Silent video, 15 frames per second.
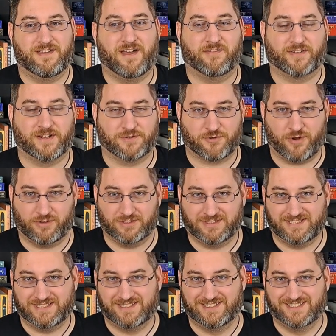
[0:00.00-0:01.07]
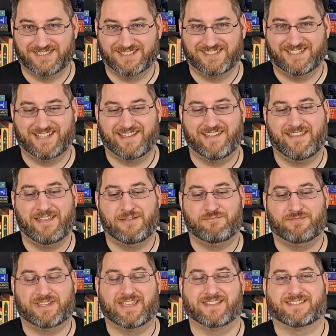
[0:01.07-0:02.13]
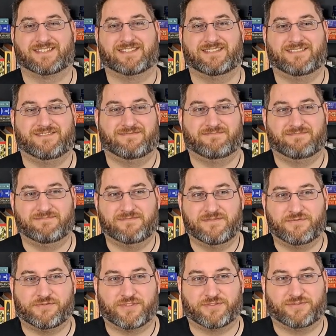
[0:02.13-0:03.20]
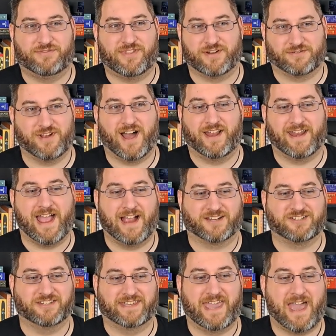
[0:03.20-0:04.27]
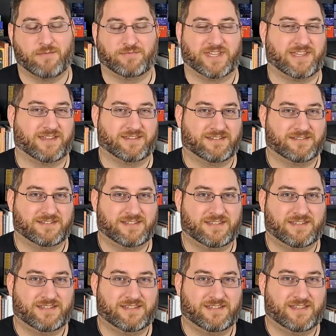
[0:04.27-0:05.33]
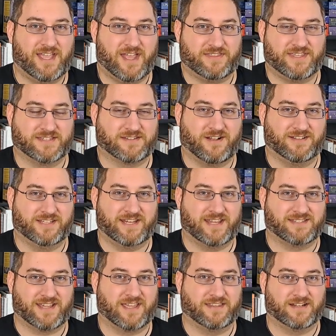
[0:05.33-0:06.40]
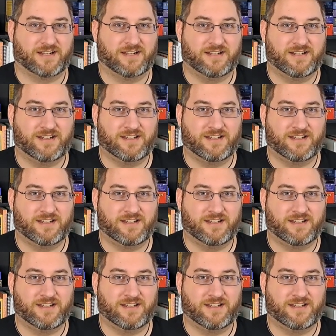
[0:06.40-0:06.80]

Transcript: of control because they're not actually happy at these holidays either.